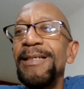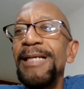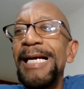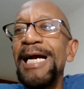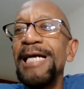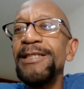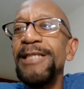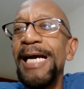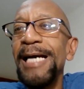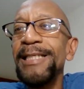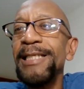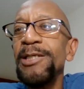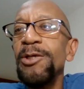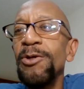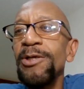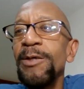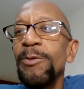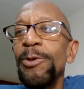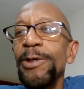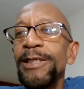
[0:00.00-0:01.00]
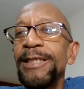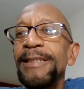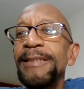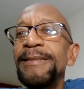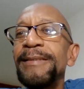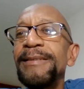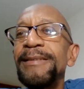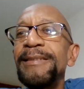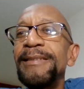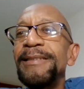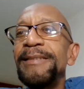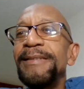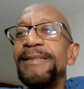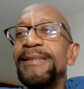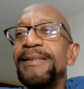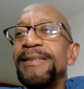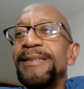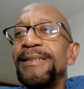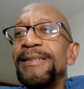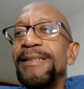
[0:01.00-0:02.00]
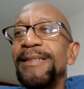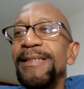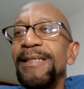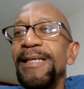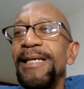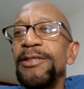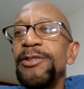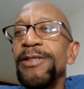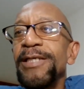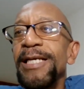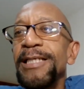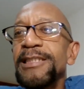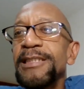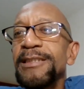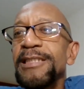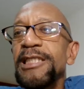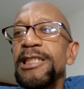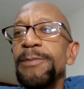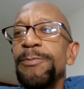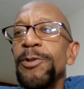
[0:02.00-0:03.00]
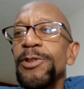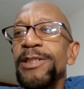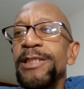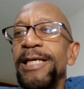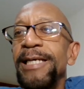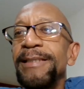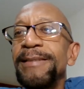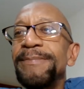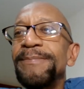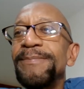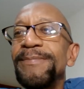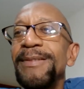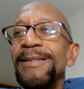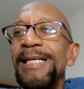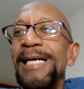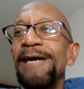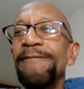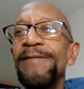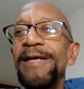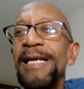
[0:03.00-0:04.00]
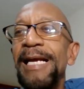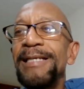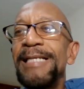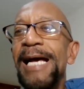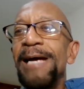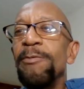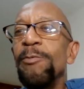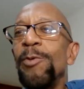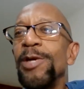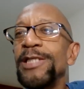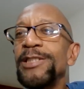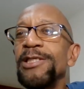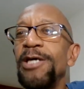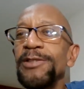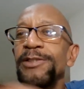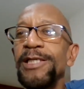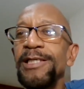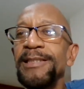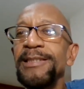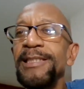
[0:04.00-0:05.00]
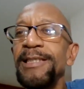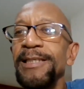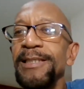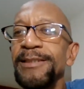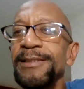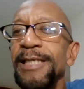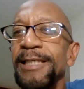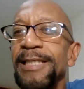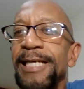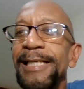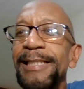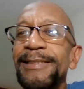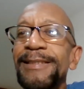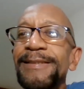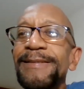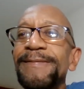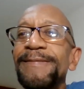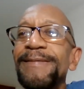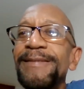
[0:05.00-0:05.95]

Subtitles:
I did all the working, and she gets 60% when it's all said and done. Isn't that nice?